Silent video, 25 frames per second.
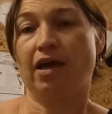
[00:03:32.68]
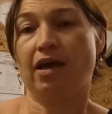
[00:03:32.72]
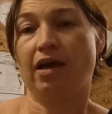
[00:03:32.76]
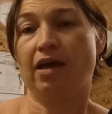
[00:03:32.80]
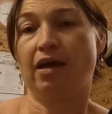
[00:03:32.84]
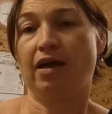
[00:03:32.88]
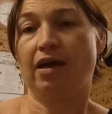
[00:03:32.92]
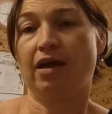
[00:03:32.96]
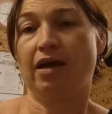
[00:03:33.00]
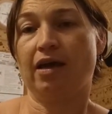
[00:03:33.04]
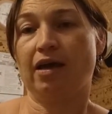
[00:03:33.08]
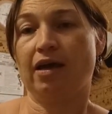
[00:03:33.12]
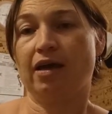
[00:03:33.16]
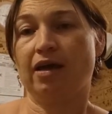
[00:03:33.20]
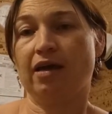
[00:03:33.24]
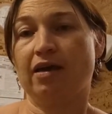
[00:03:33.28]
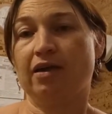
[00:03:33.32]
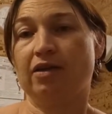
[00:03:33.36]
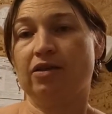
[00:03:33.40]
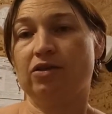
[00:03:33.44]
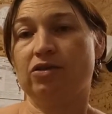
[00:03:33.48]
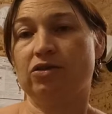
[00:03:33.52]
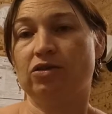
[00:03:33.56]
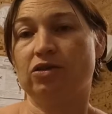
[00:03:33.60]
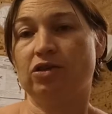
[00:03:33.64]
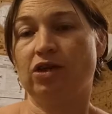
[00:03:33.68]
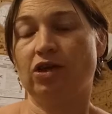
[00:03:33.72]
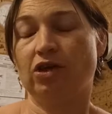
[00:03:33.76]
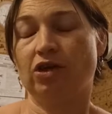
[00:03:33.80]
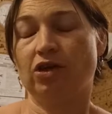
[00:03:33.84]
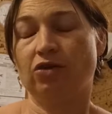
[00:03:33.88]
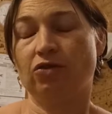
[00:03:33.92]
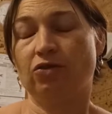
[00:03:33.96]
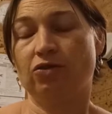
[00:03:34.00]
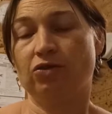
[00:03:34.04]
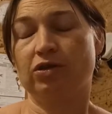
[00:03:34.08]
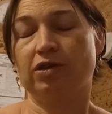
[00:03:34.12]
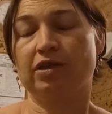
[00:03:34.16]
and you
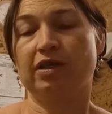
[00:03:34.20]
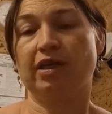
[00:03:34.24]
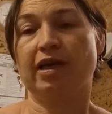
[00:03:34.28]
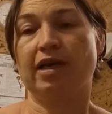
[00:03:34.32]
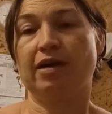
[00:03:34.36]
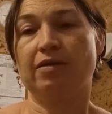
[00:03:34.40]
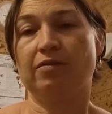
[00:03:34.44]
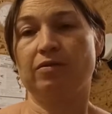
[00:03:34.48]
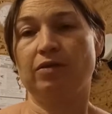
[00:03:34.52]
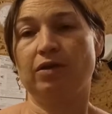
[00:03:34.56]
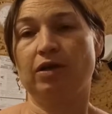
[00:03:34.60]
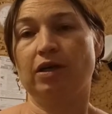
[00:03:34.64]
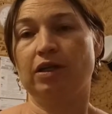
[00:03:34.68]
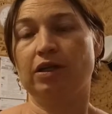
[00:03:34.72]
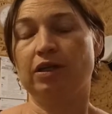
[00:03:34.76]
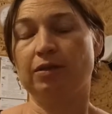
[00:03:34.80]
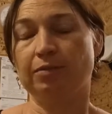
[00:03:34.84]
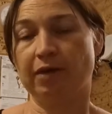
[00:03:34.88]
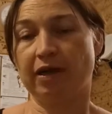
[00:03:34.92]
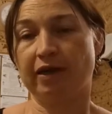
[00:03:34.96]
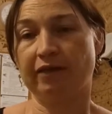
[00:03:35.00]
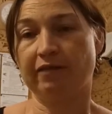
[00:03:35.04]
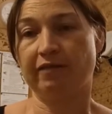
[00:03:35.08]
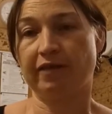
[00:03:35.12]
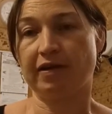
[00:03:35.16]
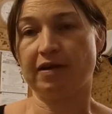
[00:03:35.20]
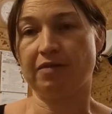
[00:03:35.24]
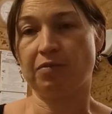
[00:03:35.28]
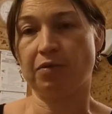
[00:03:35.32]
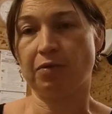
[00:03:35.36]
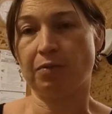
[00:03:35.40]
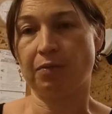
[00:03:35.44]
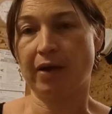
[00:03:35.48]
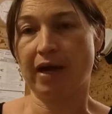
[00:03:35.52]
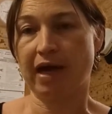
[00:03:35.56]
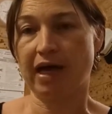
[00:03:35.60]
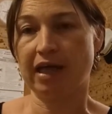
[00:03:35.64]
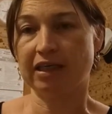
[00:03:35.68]
can also come and go to my
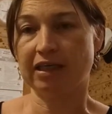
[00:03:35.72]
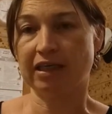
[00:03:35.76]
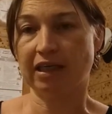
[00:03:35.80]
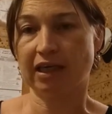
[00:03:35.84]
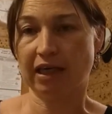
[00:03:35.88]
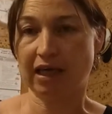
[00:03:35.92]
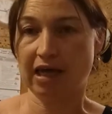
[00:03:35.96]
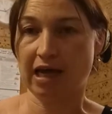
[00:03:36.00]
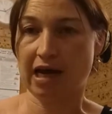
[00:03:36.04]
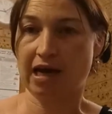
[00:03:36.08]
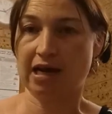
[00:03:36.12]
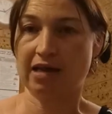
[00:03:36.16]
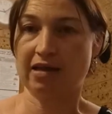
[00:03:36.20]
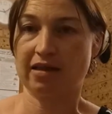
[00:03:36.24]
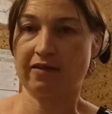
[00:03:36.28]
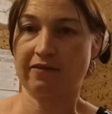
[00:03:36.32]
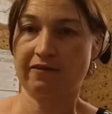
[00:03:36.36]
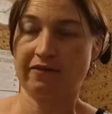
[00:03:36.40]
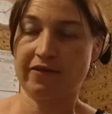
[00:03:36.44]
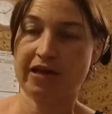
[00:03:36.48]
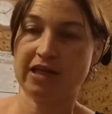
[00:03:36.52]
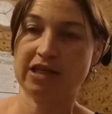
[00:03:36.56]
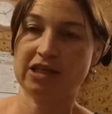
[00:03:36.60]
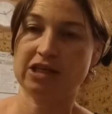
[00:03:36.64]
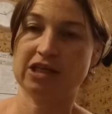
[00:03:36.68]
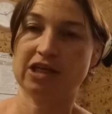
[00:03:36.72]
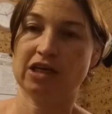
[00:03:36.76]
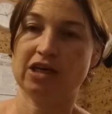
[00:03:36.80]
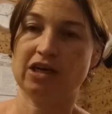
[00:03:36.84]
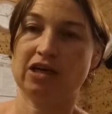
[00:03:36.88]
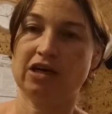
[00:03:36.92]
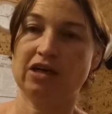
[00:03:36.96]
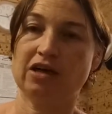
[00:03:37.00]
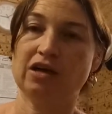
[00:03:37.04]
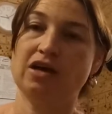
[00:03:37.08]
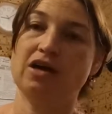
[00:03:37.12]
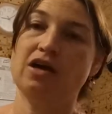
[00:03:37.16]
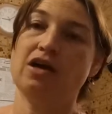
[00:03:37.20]
Facebook page, Leana's Adventure
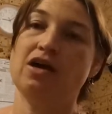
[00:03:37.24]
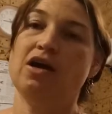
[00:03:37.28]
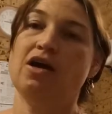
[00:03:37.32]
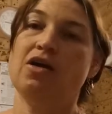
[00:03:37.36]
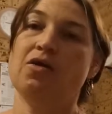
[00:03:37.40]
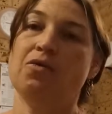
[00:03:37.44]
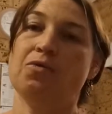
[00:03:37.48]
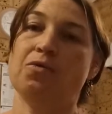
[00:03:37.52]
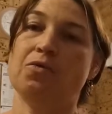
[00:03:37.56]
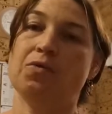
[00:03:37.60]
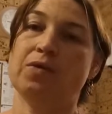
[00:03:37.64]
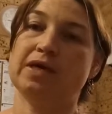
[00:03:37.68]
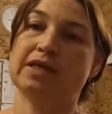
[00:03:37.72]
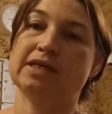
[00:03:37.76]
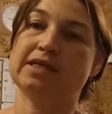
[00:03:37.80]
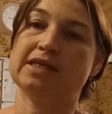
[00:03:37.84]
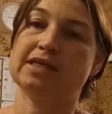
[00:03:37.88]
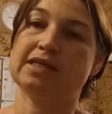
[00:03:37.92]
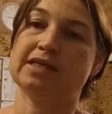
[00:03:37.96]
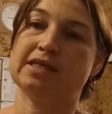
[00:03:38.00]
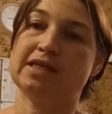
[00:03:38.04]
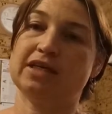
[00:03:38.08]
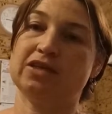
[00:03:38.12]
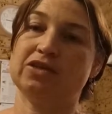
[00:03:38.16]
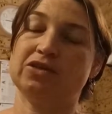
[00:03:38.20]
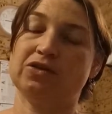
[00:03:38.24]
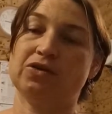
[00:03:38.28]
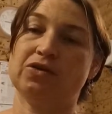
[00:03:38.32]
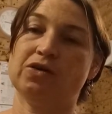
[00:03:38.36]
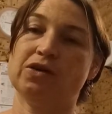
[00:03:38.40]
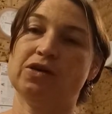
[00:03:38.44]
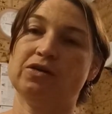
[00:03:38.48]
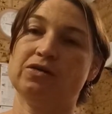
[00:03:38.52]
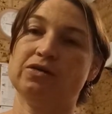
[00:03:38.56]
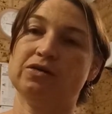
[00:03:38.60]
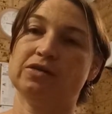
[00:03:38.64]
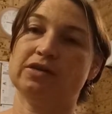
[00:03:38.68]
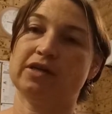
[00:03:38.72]
with Essential
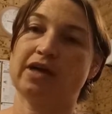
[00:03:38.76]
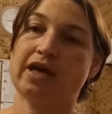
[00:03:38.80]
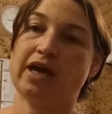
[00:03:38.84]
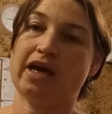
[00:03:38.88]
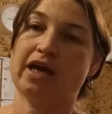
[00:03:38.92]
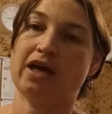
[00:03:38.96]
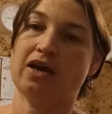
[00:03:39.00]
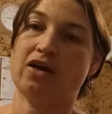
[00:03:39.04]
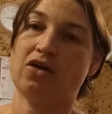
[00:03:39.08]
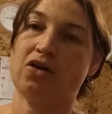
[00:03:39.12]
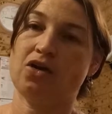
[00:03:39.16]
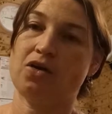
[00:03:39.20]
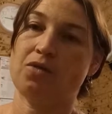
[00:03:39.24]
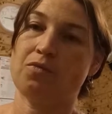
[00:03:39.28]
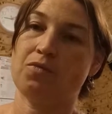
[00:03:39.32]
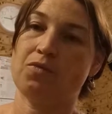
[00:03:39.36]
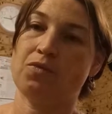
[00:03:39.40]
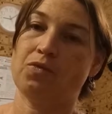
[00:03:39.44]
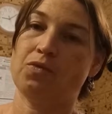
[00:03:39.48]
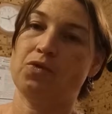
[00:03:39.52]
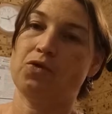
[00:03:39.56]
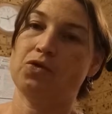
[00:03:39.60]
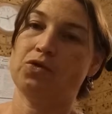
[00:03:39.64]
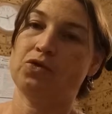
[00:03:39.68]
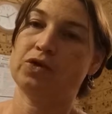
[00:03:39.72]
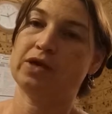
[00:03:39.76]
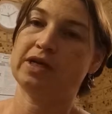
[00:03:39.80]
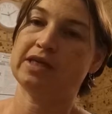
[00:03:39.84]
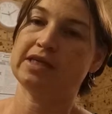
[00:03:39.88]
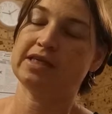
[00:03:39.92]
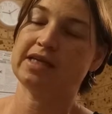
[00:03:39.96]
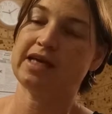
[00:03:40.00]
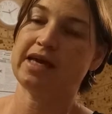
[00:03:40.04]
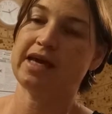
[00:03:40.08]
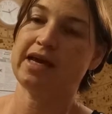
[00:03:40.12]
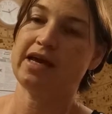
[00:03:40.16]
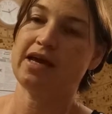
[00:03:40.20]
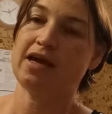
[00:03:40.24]
Oils, and learn more goodies
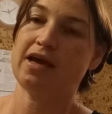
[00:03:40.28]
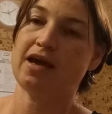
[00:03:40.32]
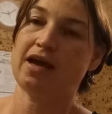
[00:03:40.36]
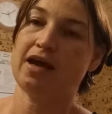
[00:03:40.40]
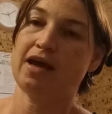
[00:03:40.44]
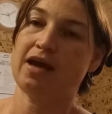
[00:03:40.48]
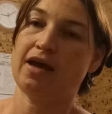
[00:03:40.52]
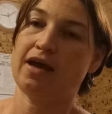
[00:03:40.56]
there.